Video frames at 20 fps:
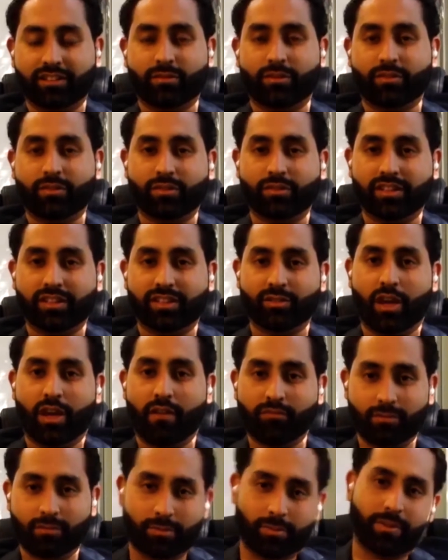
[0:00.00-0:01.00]
It's one of those things you
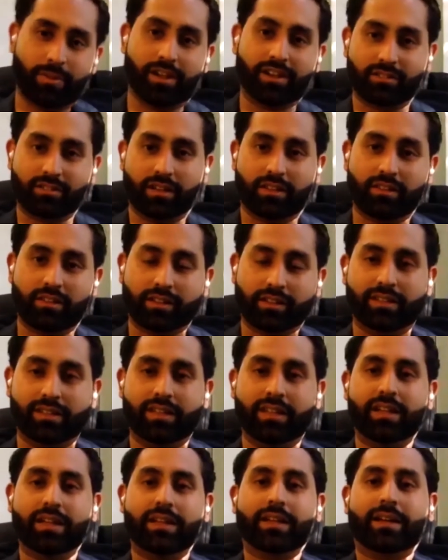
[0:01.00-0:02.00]
have to be prepared to get
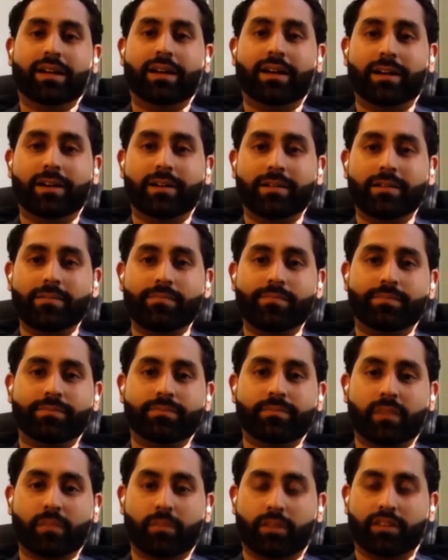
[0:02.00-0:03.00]
lucky.
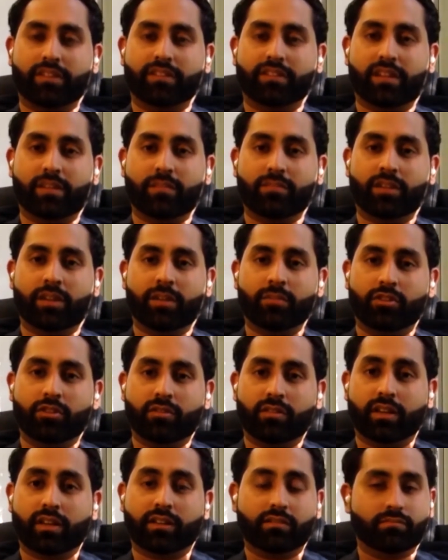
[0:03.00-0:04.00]
But at the same time,
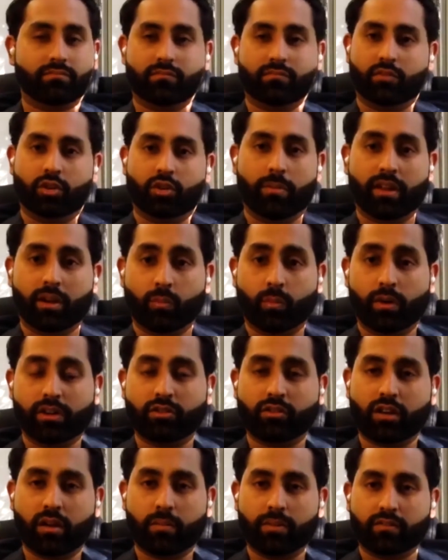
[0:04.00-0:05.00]
like no matter
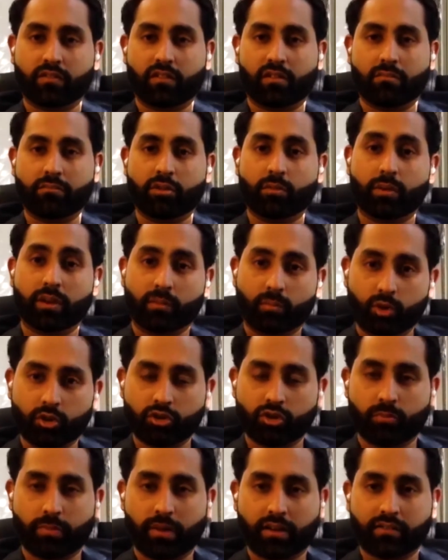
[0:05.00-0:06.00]
where you're coming from, no matter
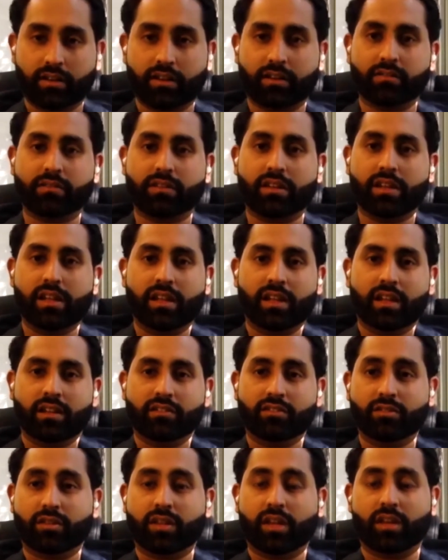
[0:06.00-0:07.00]
what your background,
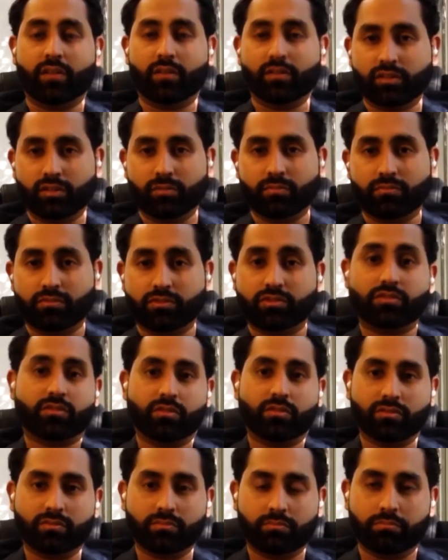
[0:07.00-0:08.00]
you can also
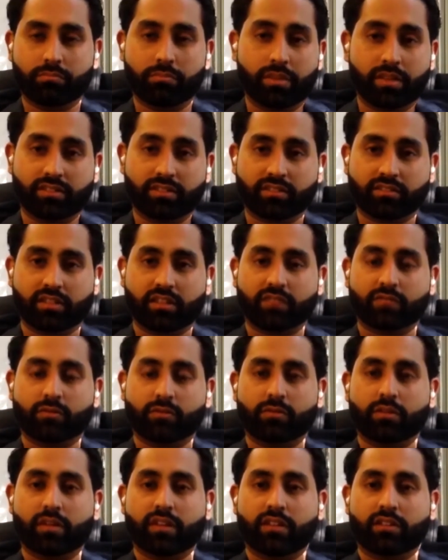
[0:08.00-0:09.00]
be
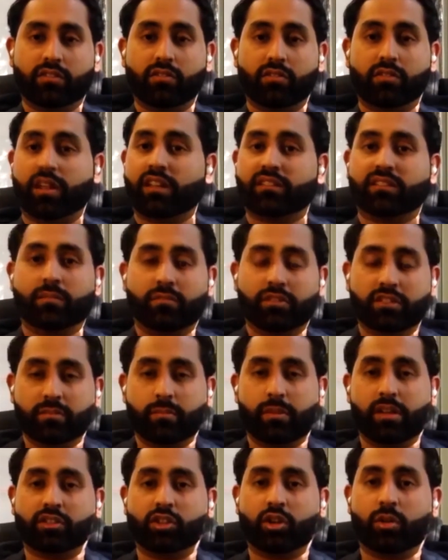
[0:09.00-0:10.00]
successful and get some of
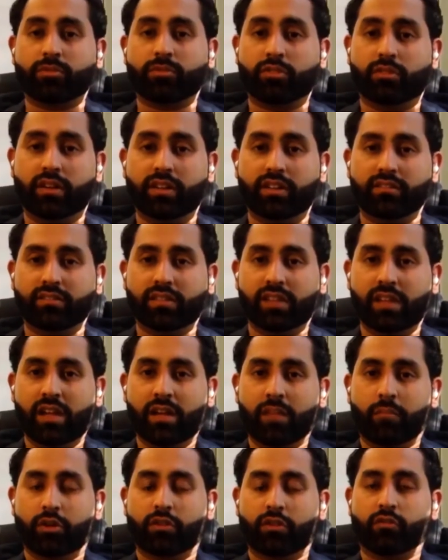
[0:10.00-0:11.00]
these amazing opportunities.
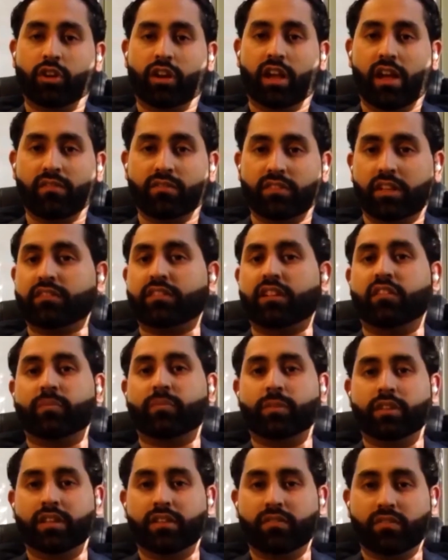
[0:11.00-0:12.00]
But you've got to have that
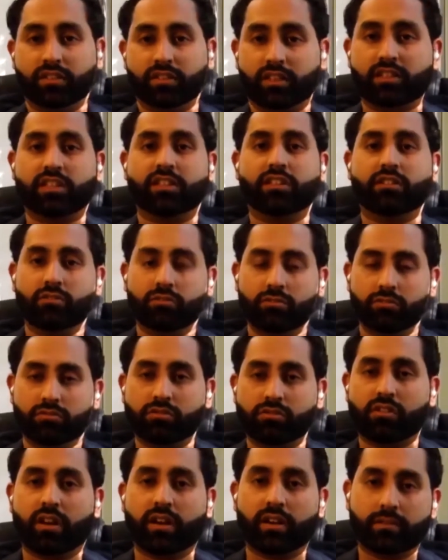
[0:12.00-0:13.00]
self belief and continue
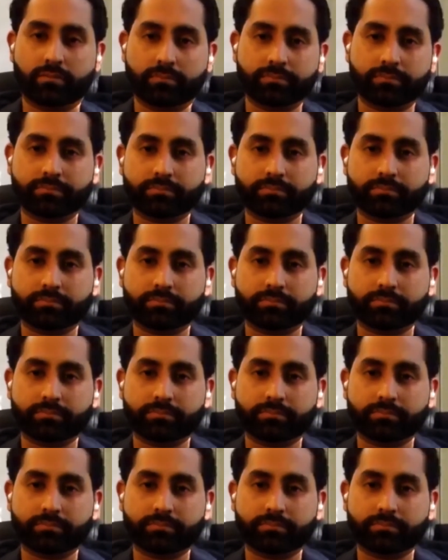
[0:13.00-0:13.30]
to try.